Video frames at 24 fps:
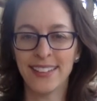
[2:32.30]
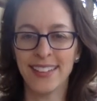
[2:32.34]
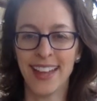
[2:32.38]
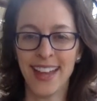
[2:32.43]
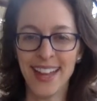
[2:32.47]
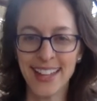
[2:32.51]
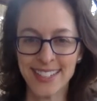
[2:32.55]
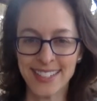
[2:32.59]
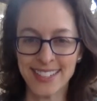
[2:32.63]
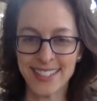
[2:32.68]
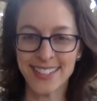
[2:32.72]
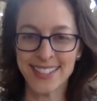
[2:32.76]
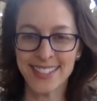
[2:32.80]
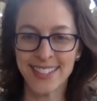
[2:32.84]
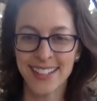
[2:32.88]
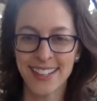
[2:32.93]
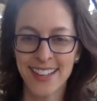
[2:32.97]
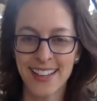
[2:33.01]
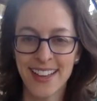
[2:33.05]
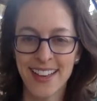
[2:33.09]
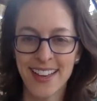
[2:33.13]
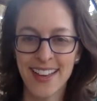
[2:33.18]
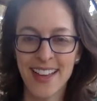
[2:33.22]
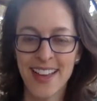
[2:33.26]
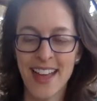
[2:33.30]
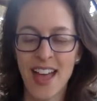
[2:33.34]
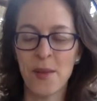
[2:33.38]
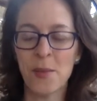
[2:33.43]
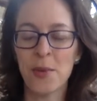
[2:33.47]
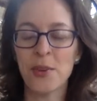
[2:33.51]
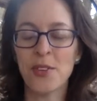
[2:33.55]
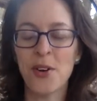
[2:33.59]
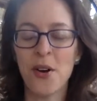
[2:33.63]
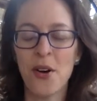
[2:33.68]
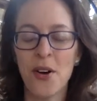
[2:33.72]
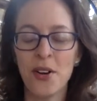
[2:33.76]
Nice. And
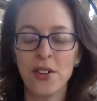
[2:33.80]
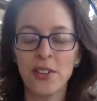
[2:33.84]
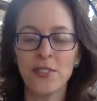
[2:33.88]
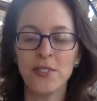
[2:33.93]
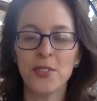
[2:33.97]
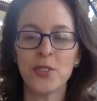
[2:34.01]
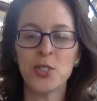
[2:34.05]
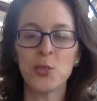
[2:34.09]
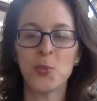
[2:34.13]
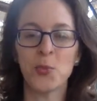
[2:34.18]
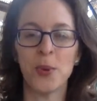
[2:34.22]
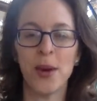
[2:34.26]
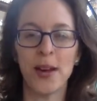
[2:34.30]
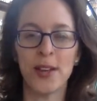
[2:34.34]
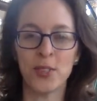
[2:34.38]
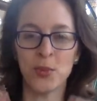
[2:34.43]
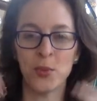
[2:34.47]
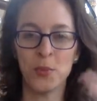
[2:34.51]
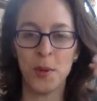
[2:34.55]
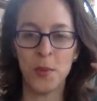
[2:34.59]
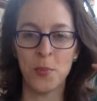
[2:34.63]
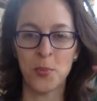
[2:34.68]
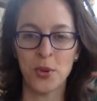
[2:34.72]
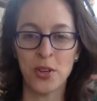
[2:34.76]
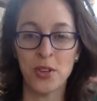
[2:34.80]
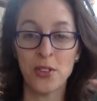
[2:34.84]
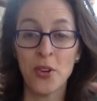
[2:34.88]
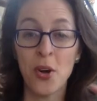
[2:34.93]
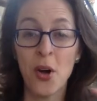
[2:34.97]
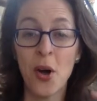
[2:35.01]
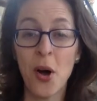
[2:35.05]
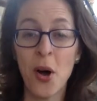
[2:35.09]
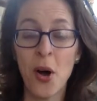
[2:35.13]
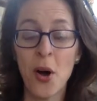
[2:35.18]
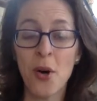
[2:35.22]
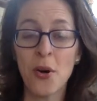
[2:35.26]
with all of those breaths, when we breathe
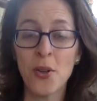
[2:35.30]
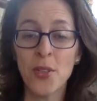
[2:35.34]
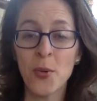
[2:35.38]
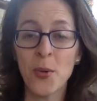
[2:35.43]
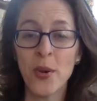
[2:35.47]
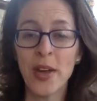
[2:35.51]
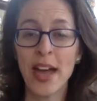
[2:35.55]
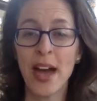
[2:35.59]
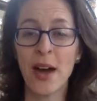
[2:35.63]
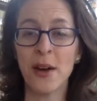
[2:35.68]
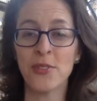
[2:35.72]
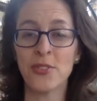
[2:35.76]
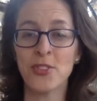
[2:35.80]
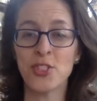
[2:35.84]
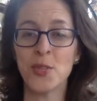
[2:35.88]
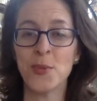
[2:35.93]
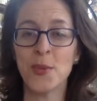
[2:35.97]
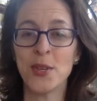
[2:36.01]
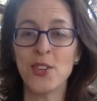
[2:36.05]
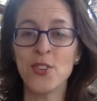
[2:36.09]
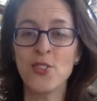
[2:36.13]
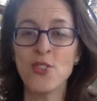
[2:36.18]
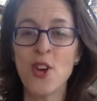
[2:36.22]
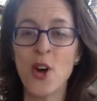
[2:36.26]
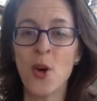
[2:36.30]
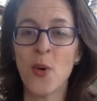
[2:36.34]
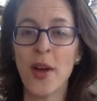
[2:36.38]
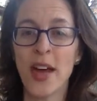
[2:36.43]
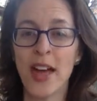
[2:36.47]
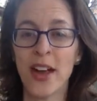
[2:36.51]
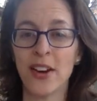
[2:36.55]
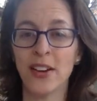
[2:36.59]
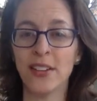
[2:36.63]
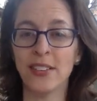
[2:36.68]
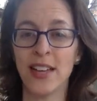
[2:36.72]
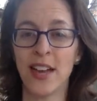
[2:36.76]
all the way out, there should be no
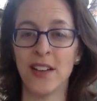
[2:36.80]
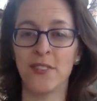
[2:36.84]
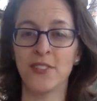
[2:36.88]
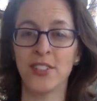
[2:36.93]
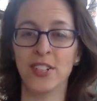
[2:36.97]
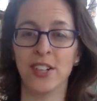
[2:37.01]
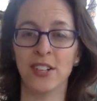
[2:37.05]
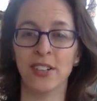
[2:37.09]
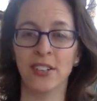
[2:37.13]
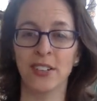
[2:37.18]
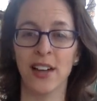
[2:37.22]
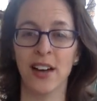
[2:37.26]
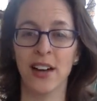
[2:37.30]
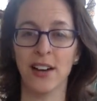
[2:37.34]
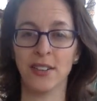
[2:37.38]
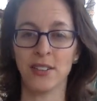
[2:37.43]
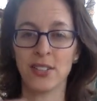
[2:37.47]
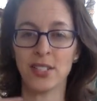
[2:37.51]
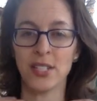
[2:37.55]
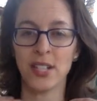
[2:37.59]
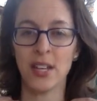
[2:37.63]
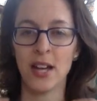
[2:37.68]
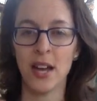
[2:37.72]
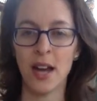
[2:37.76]
air left in our lungs.